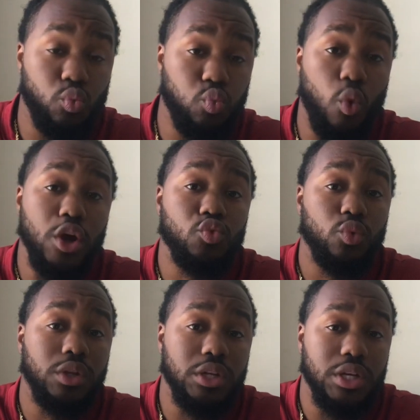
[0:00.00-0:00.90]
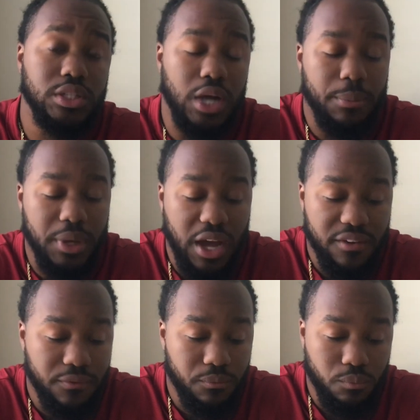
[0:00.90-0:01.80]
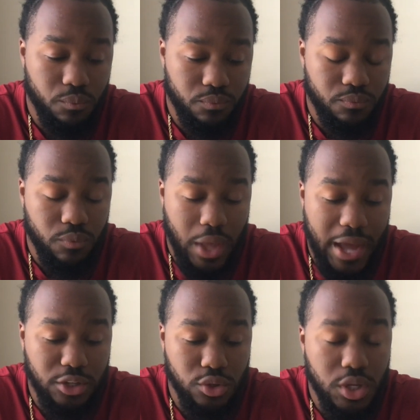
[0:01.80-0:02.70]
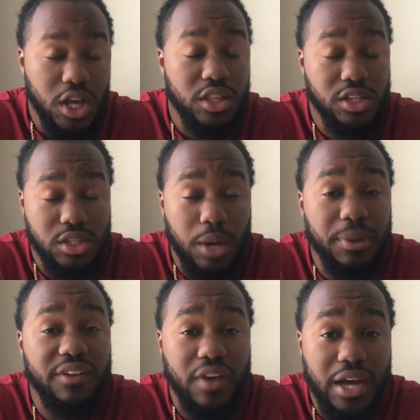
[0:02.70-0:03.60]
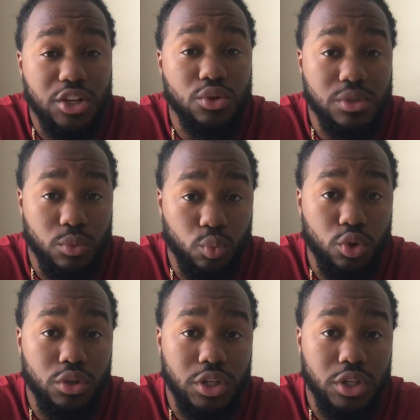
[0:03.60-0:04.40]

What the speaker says: This topic I've had to do some real good research on, so stick with me.